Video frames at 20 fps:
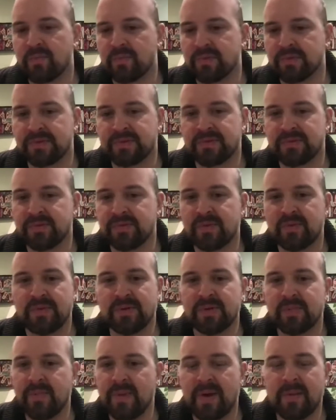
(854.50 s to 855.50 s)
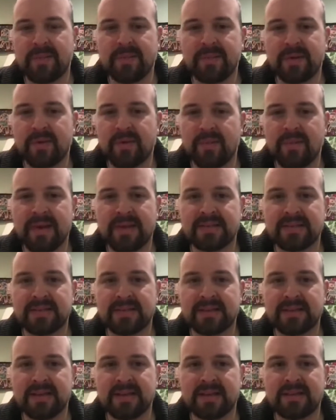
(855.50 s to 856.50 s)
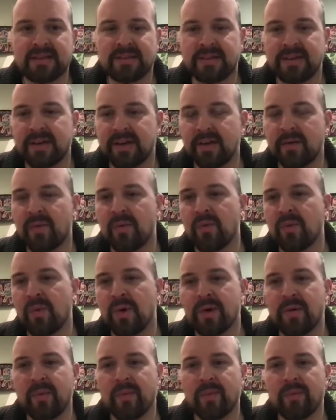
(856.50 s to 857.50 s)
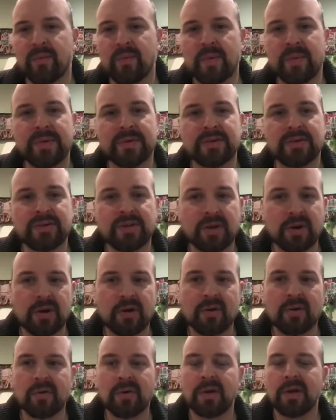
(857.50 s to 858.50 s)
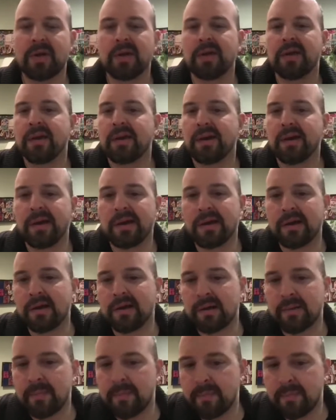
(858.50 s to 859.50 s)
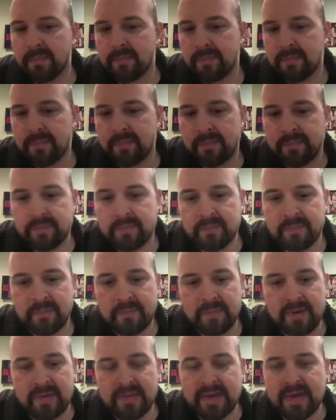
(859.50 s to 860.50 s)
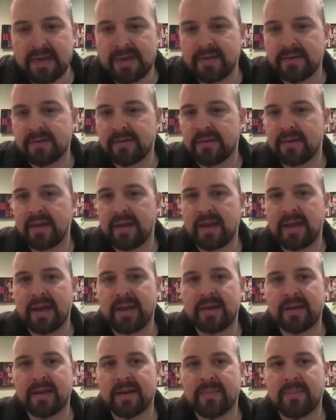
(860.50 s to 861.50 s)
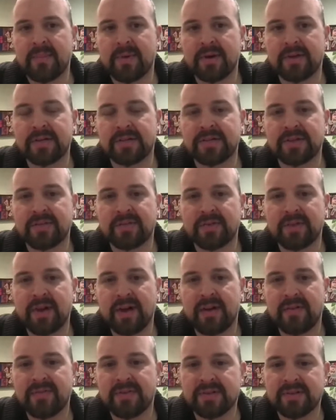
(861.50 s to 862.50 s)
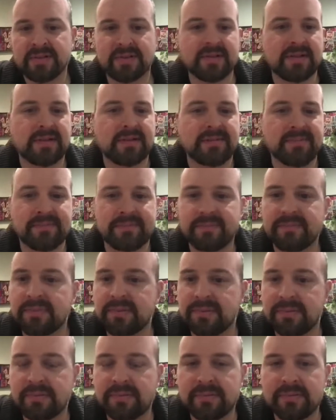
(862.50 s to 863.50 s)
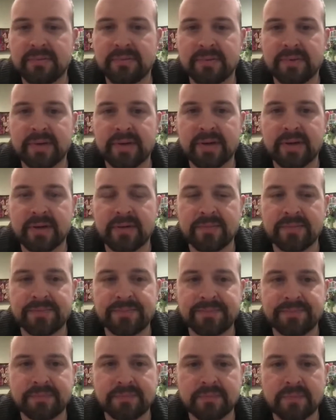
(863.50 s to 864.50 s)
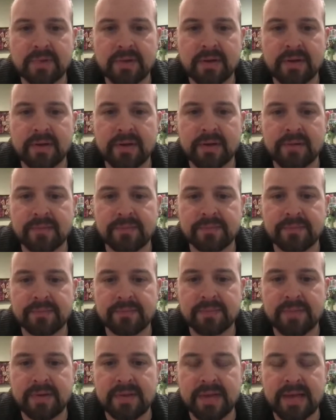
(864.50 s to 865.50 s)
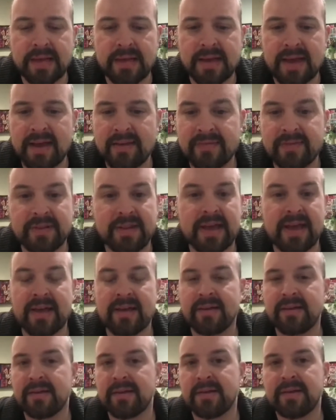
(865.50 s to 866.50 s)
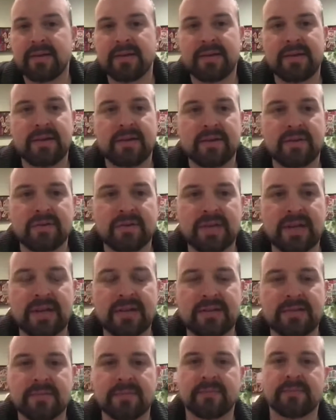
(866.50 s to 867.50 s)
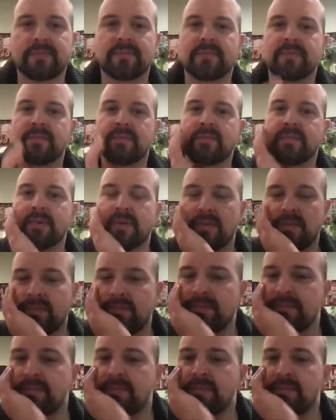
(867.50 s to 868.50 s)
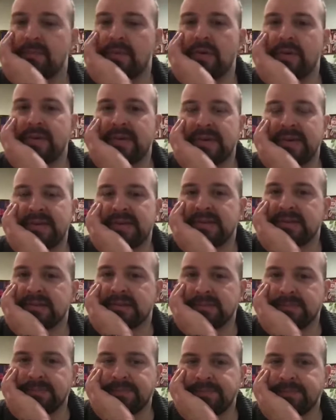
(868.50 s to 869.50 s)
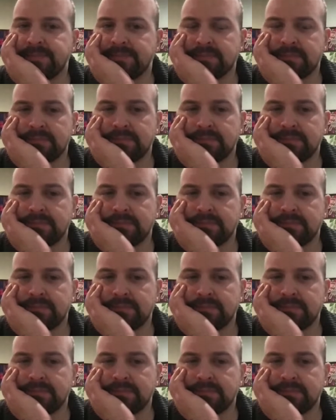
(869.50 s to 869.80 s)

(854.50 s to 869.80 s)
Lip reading: was doing amazing things. She did a one-woman show, and then ended up auditioning for The Office, and then there you go. And then after that, she had some movies, and